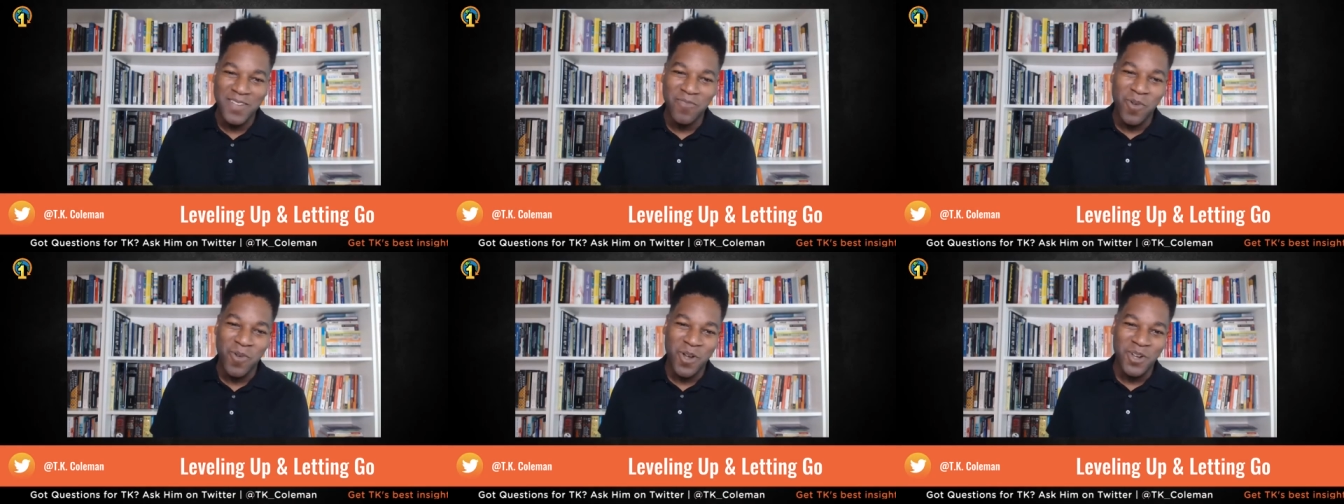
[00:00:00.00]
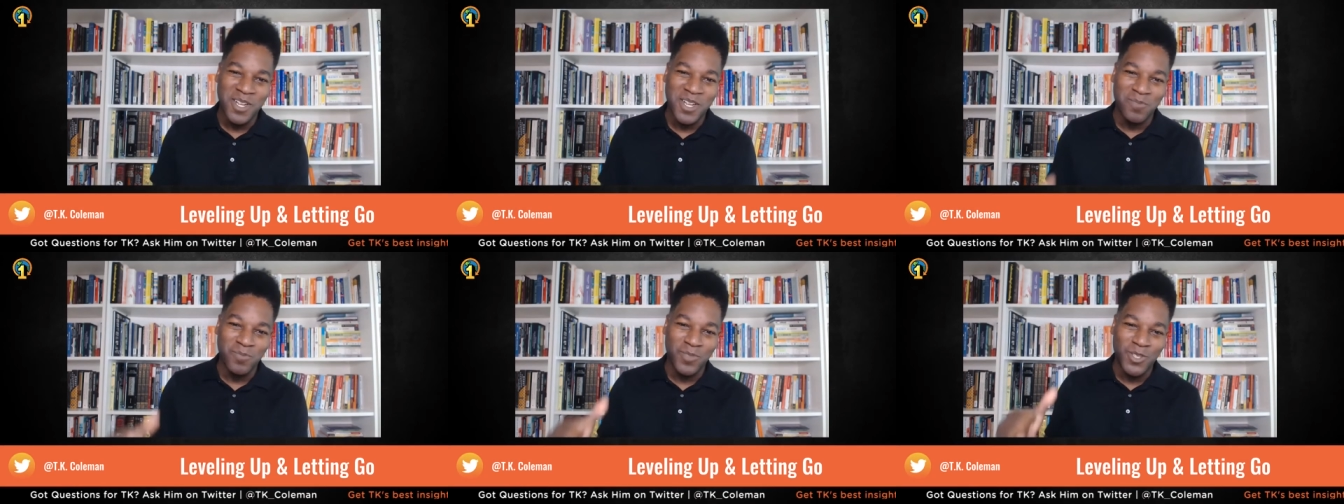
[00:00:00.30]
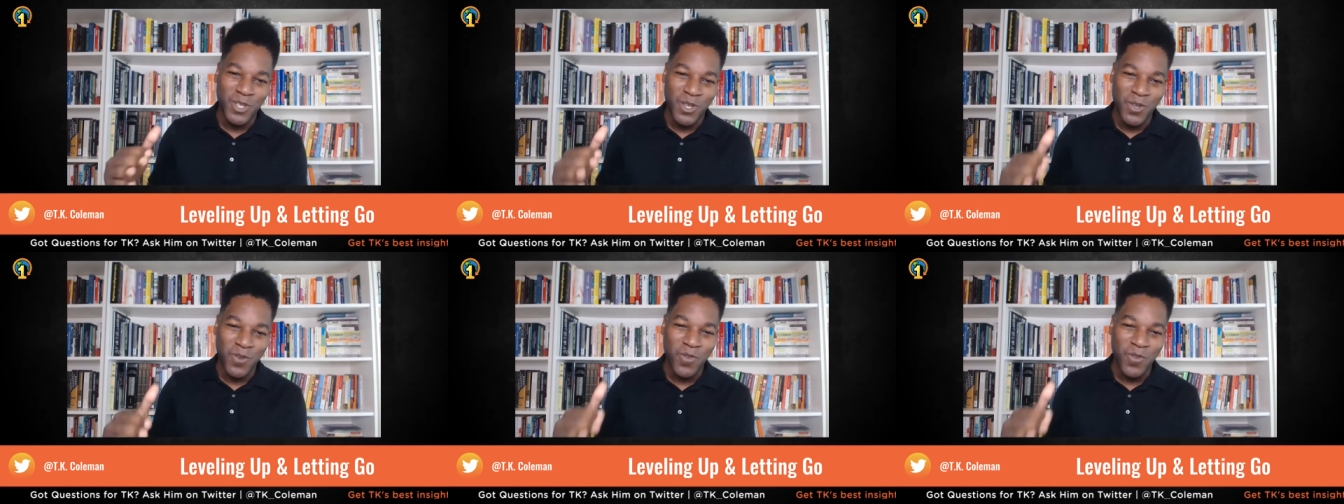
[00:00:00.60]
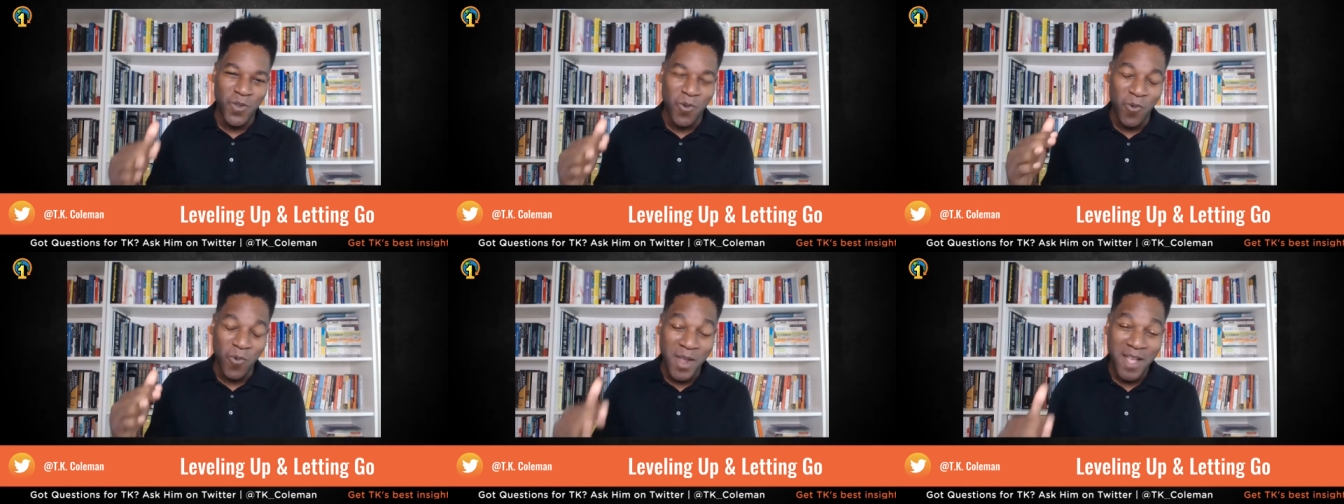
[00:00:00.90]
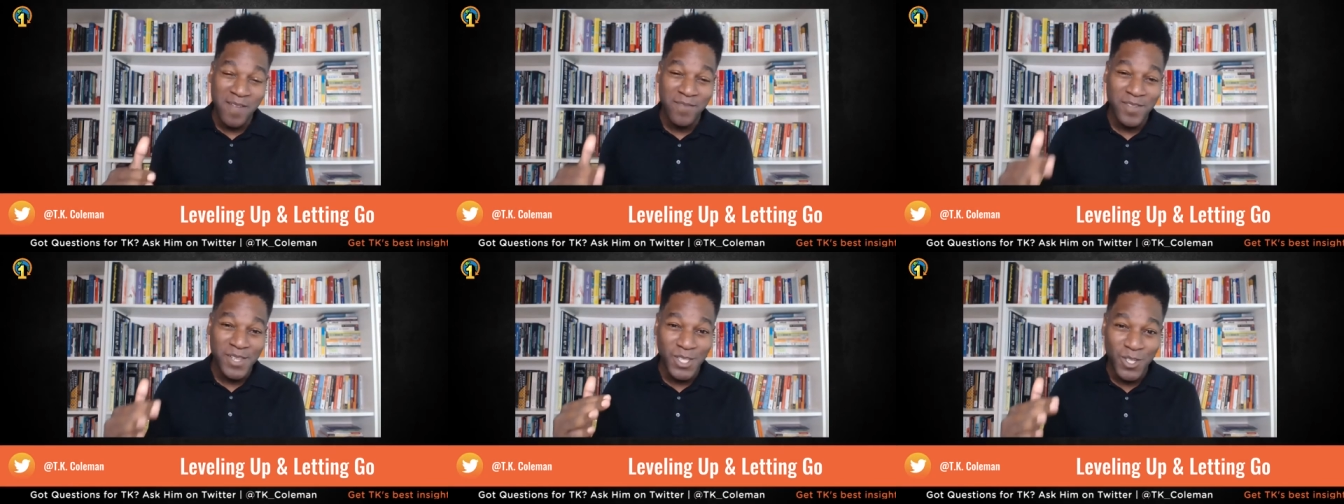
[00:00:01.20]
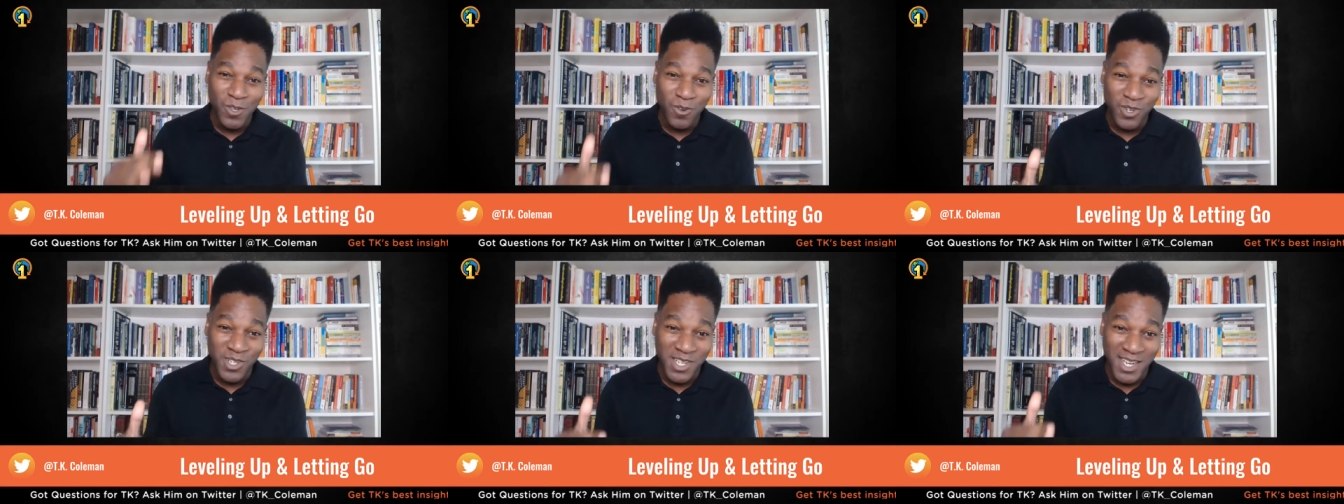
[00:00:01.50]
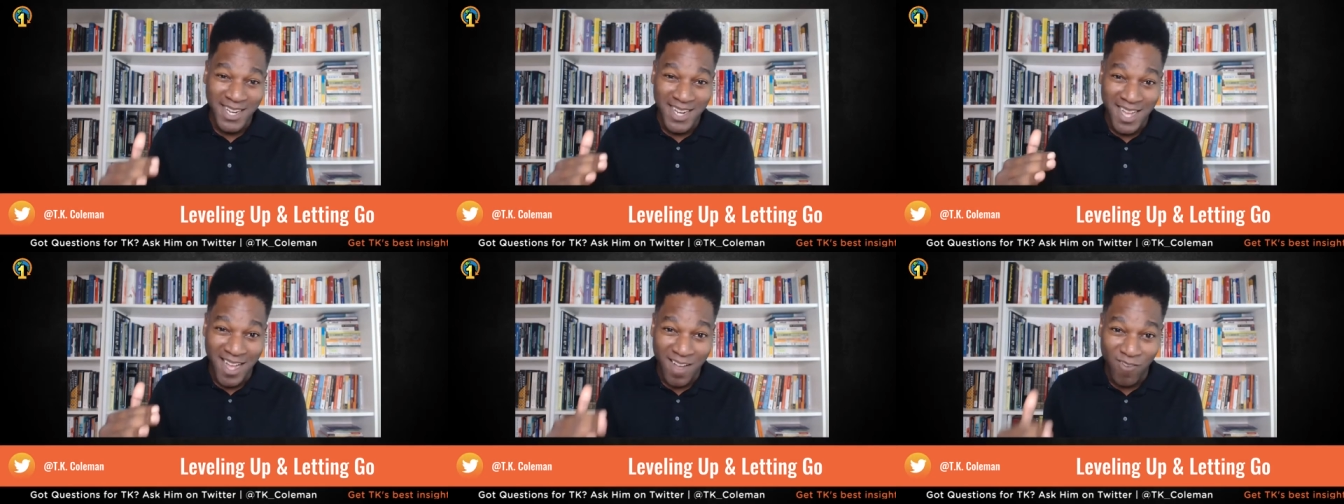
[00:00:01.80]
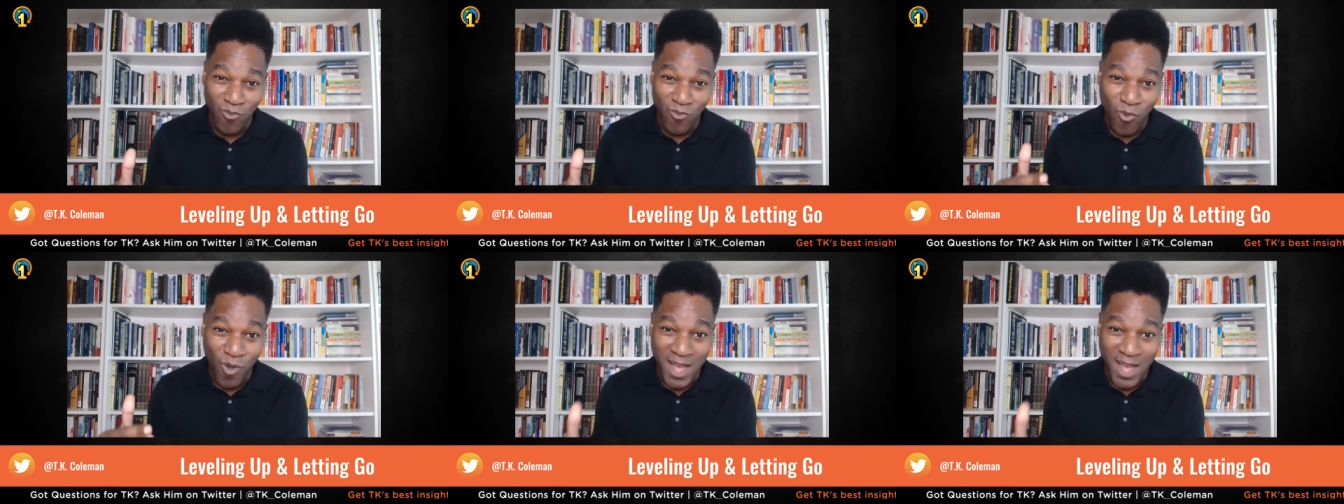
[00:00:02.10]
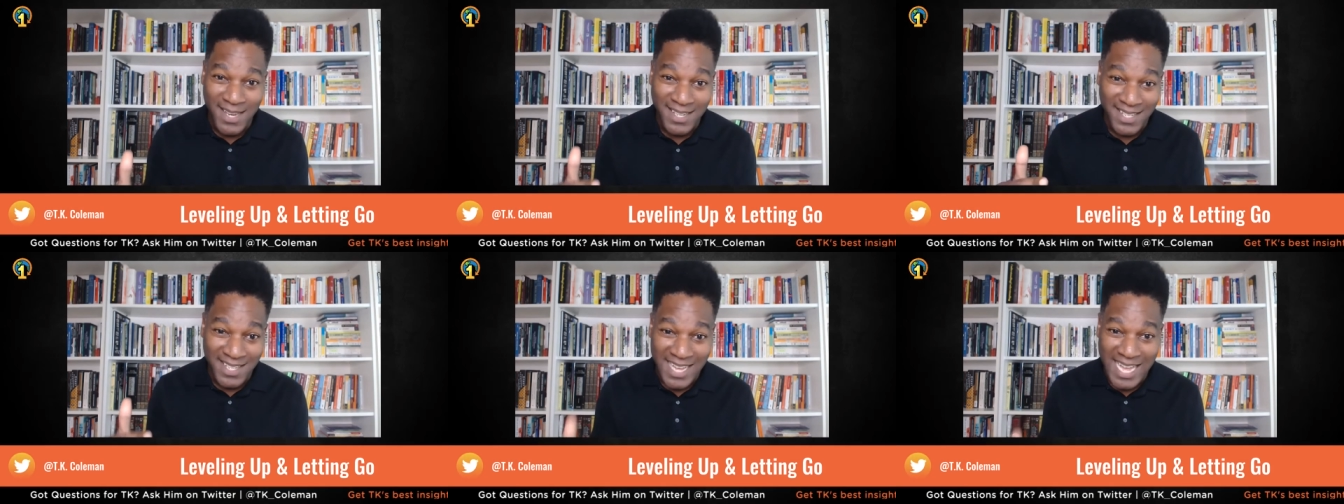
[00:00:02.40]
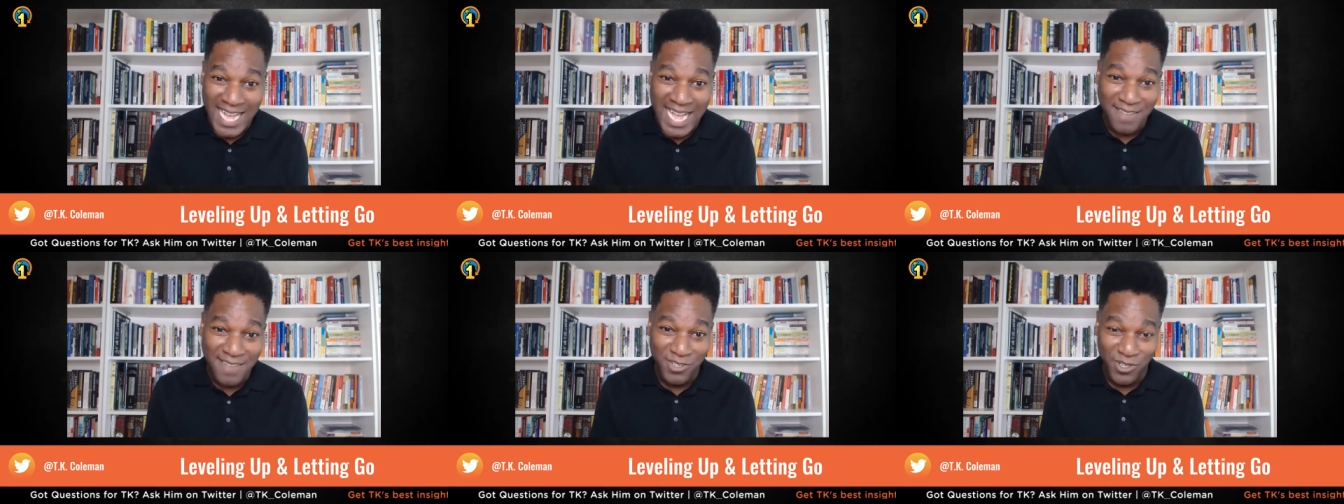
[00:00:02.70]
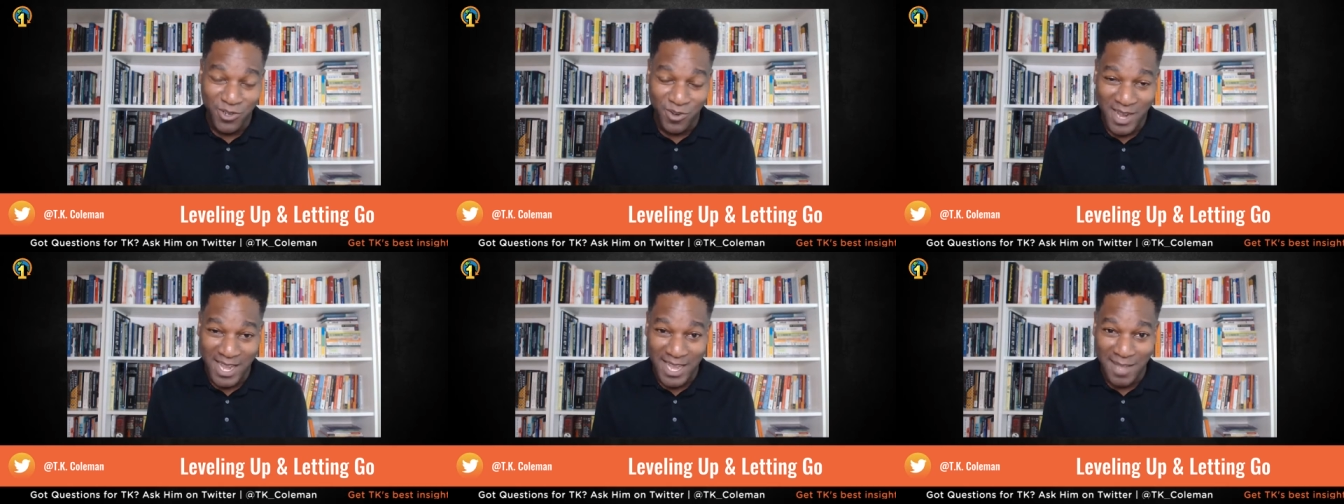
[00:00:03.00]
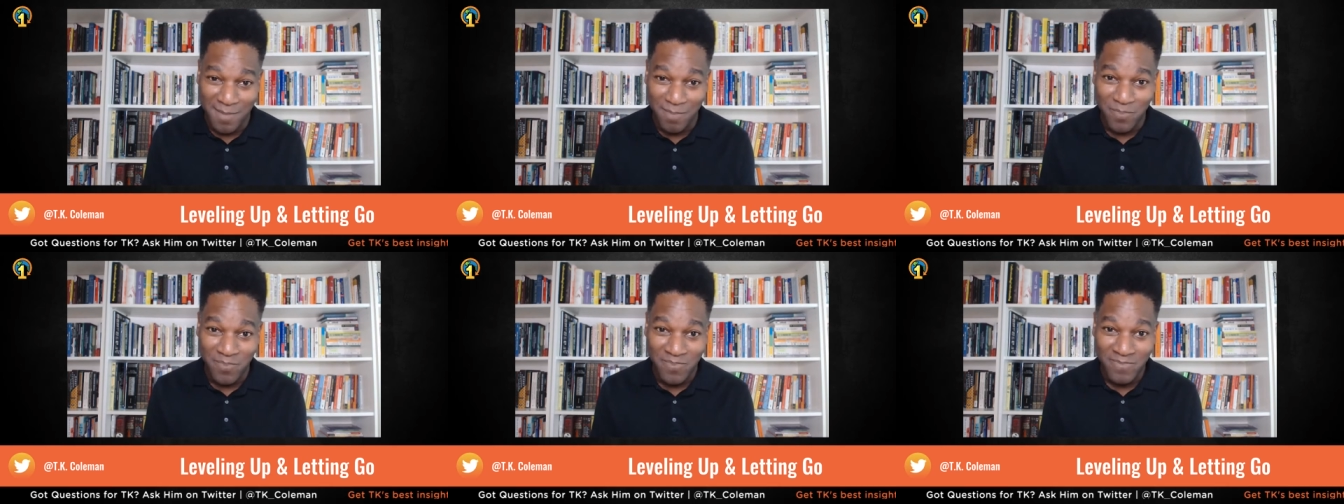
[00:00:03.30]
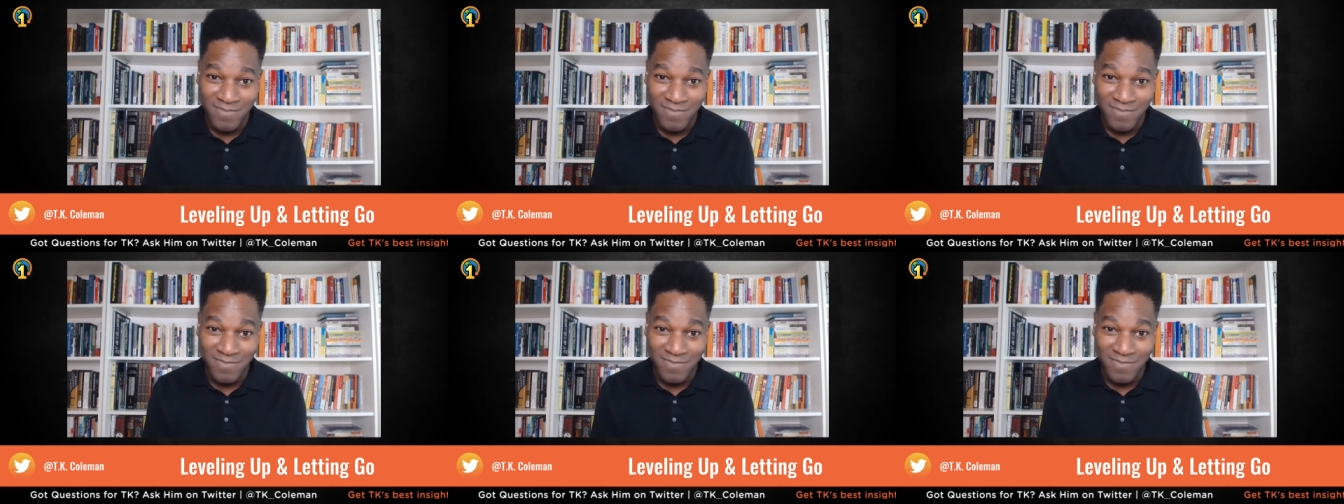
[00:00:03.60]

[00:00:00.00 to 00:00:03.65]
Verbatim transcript: Welcome to the Revolution of One live stream.